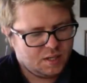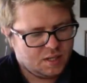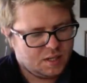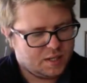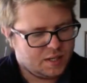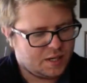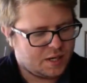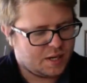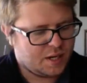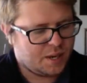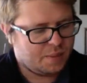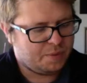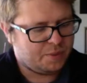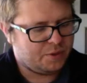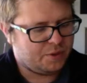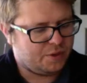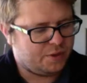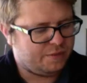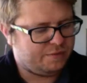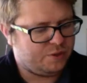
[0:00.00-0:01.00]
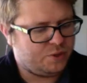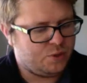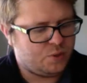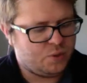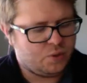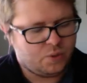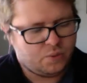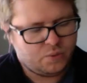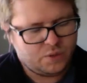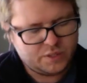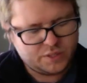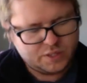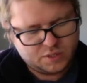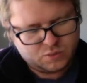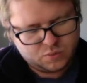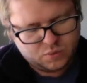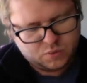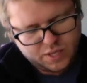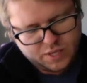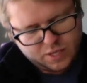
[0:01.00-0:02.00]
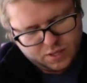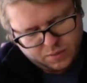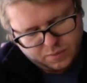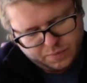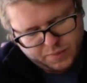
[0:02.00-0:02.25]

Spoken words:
and then a couple of newer ones as well.